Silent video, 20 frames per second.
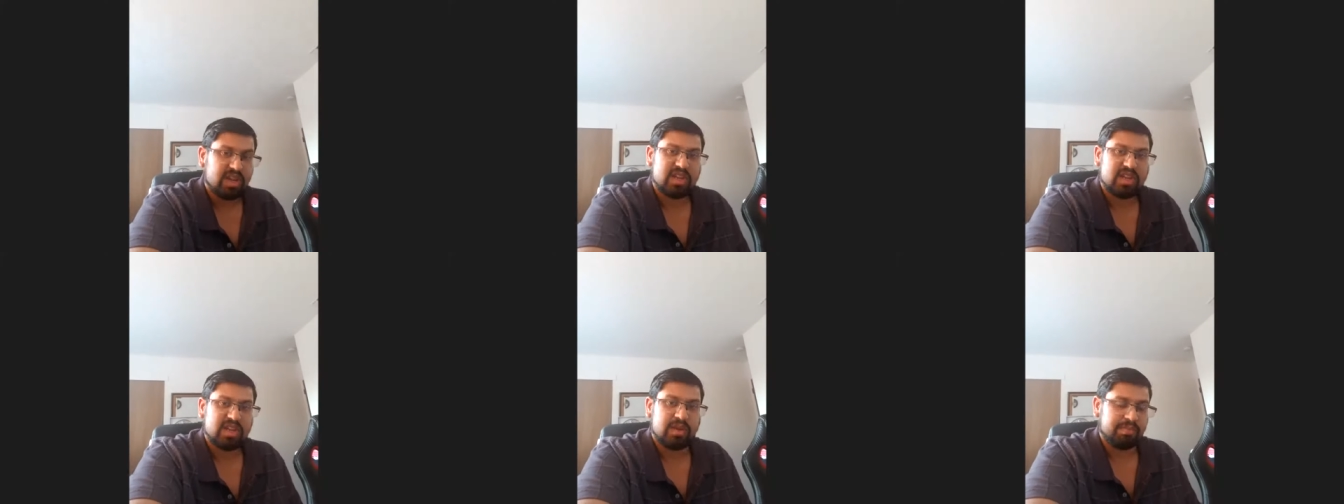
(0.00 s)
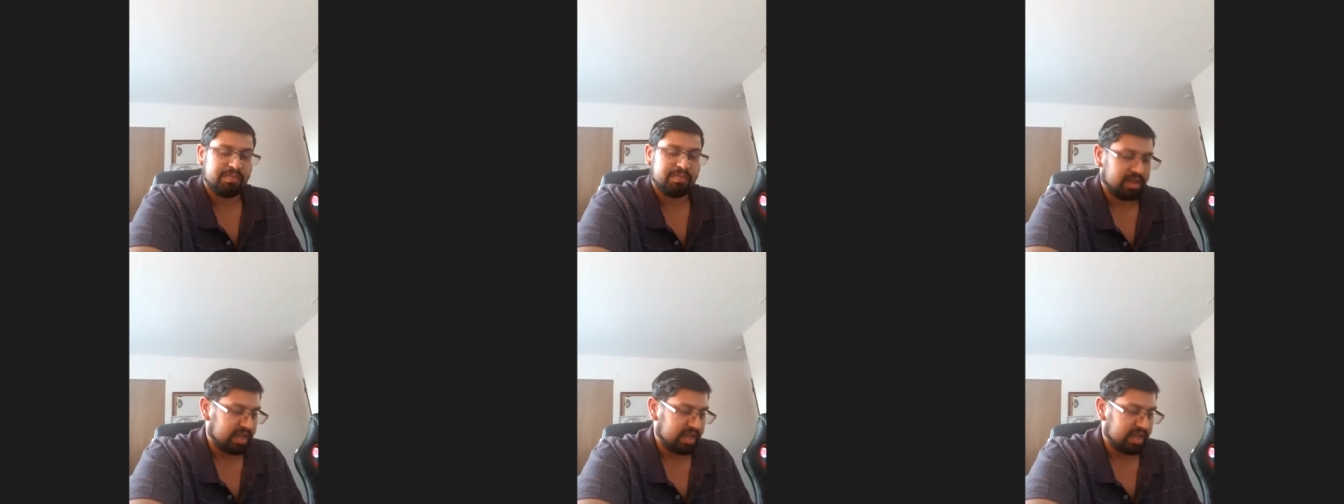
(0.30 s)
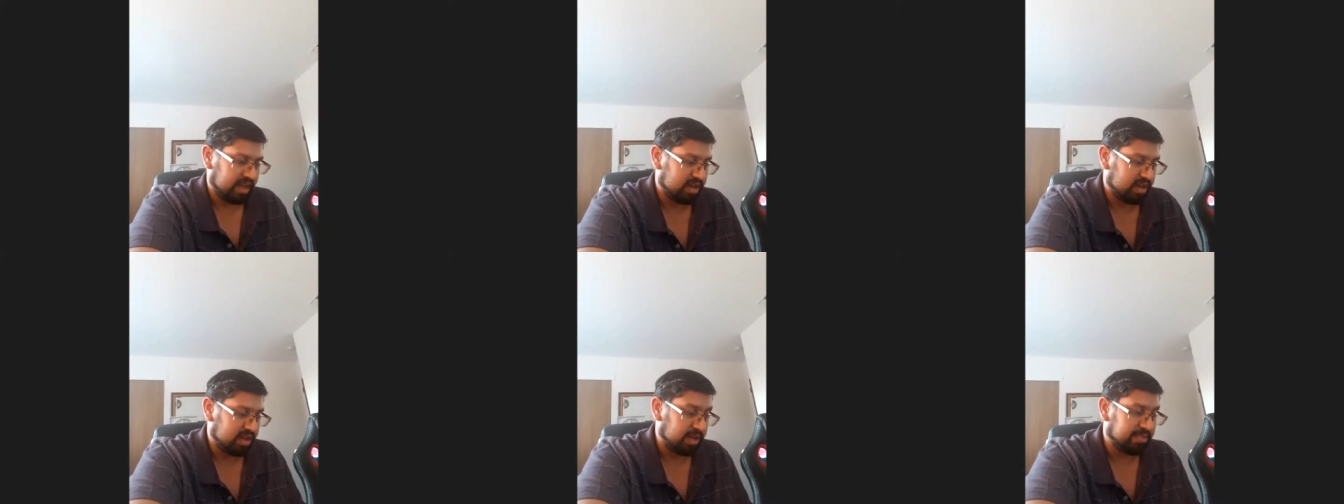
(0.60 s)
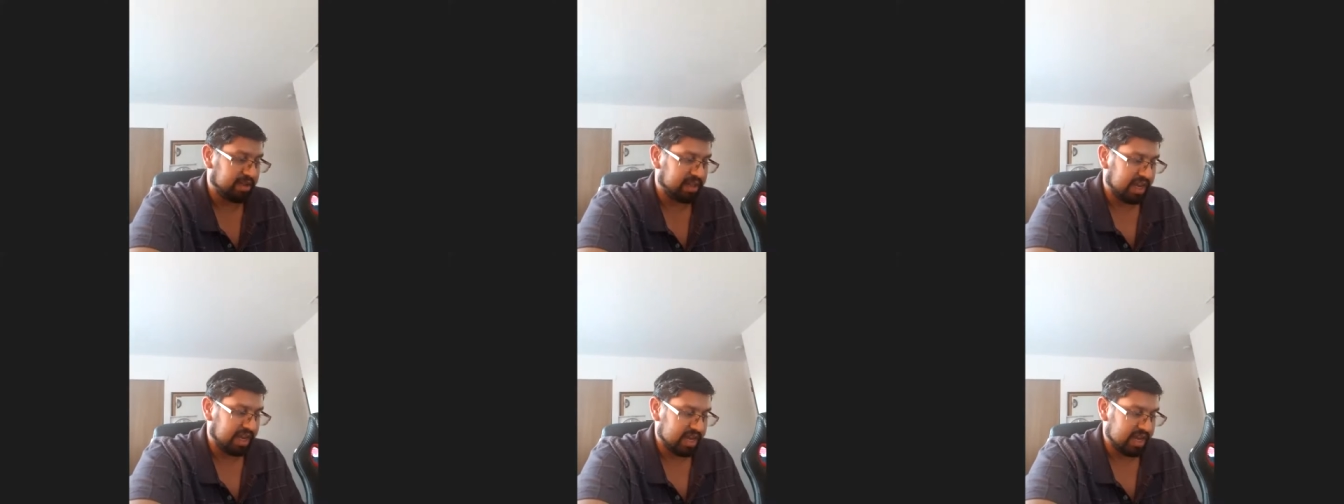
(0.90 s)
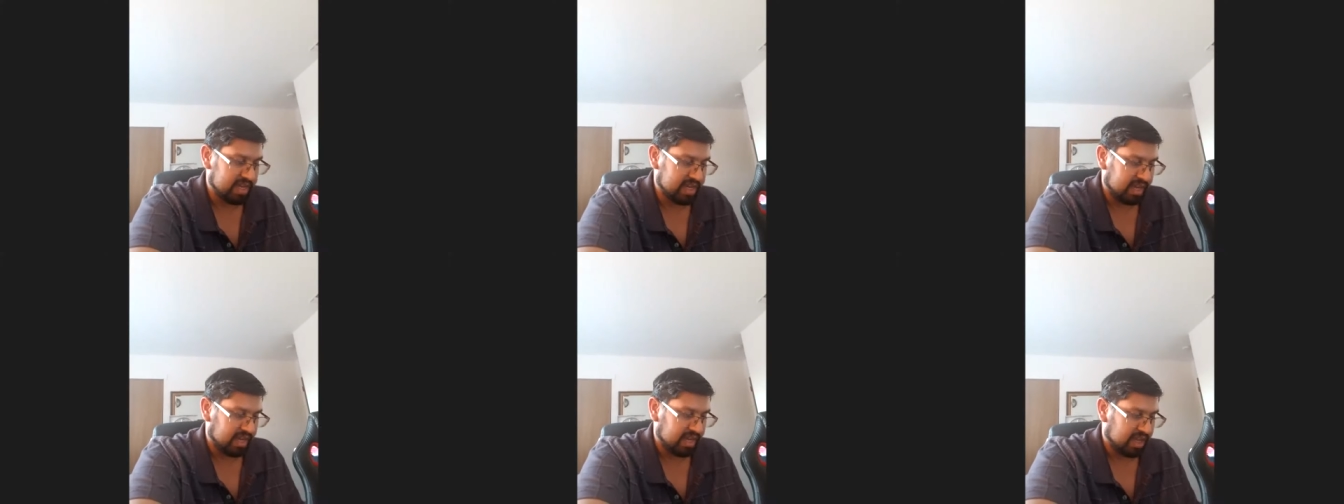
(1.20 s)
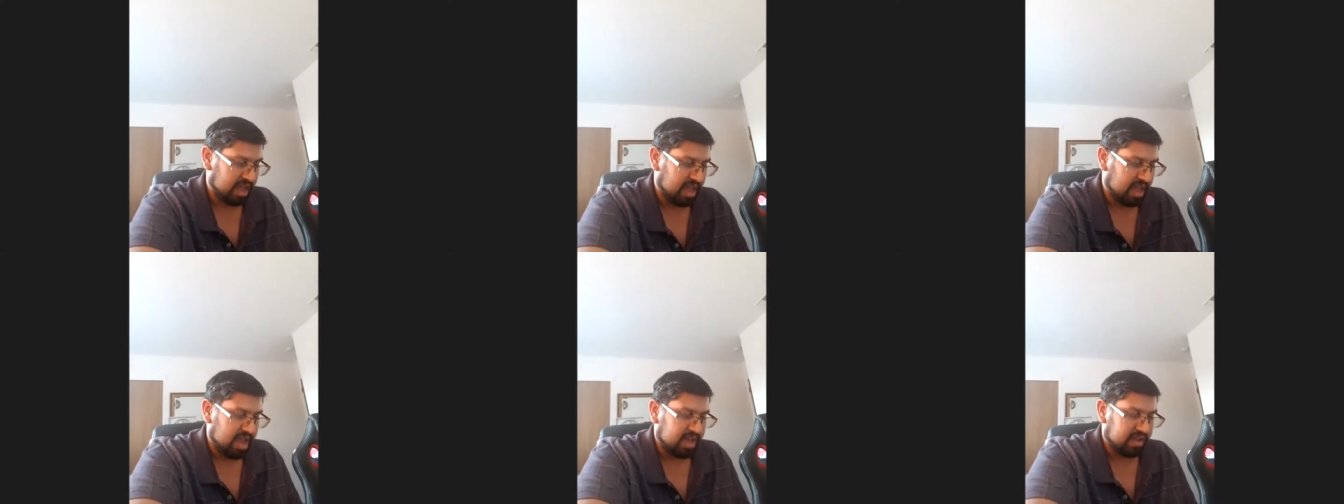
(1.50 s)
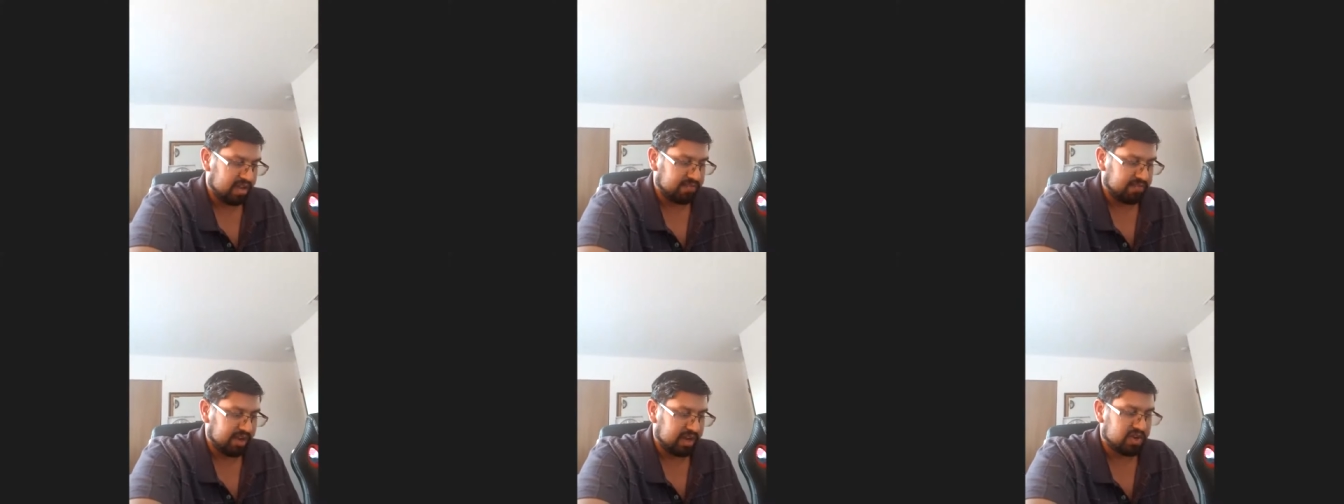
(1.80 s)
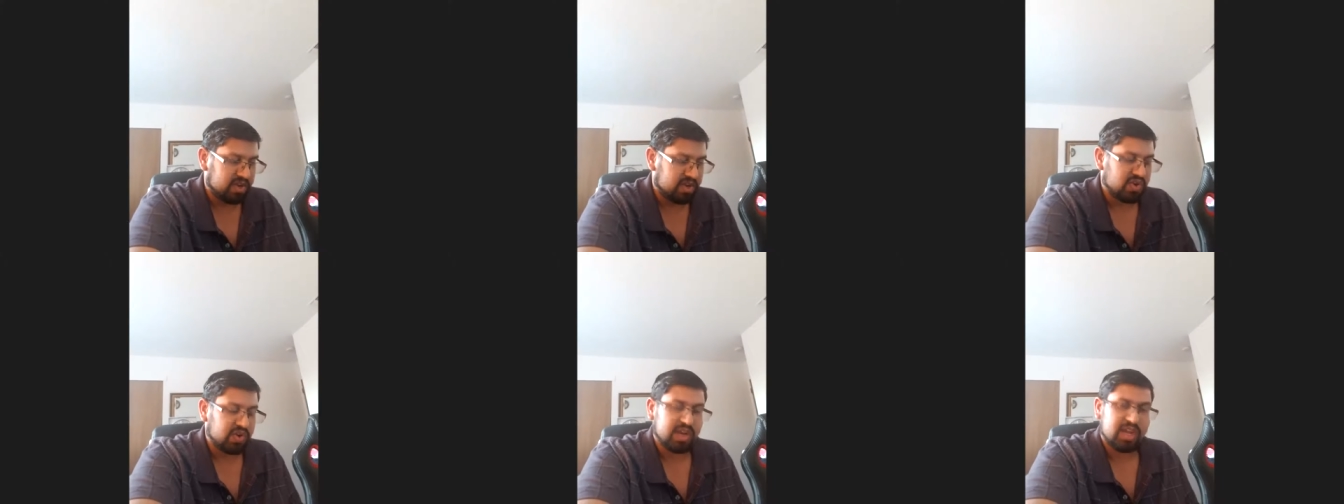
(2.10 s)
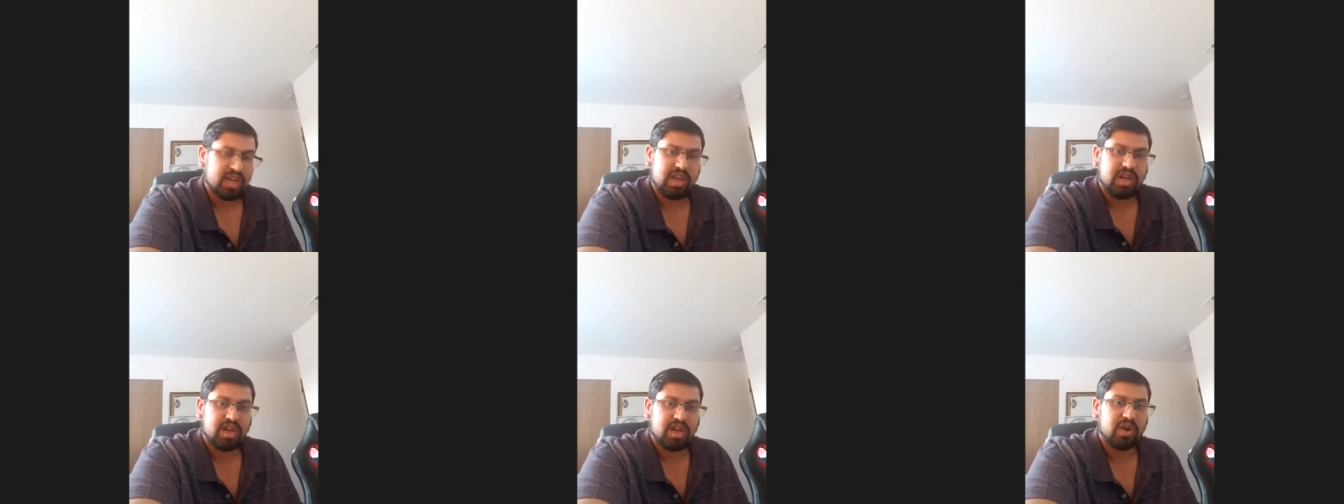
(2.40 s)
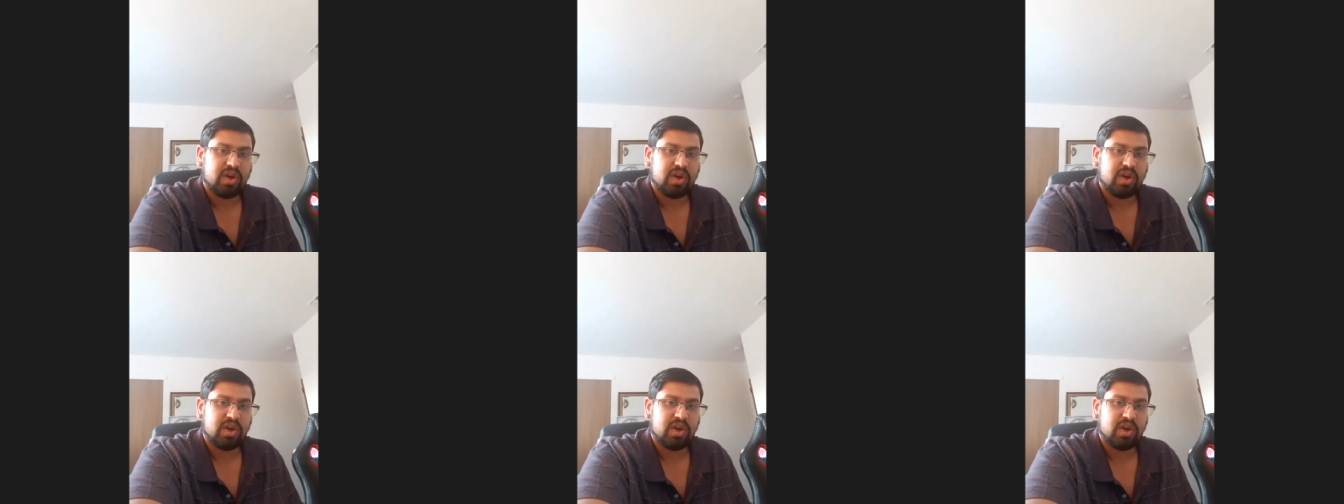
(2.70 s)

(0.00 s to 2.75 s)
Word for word: symbolizing, symbolizing victory,